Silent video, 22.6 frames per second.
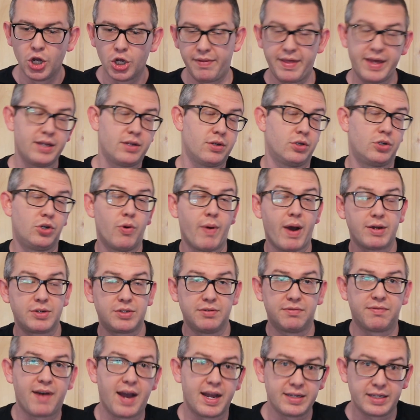they could go out
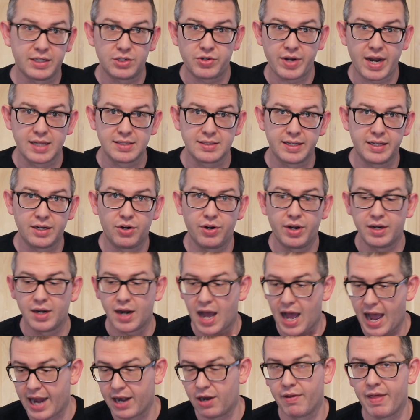to find a translator and
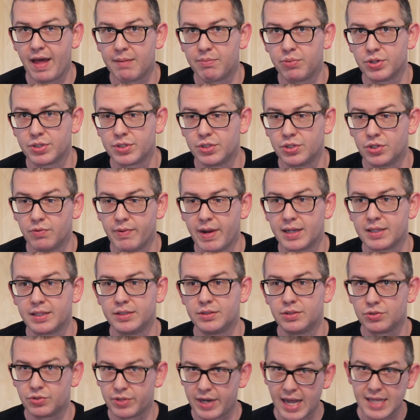hire that person directly
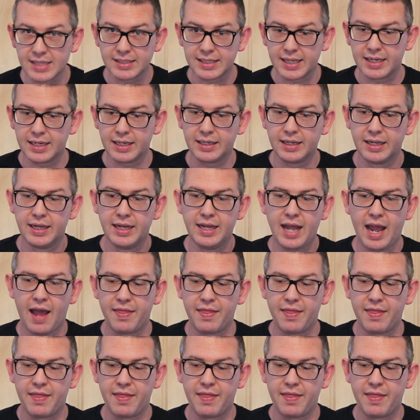to translate it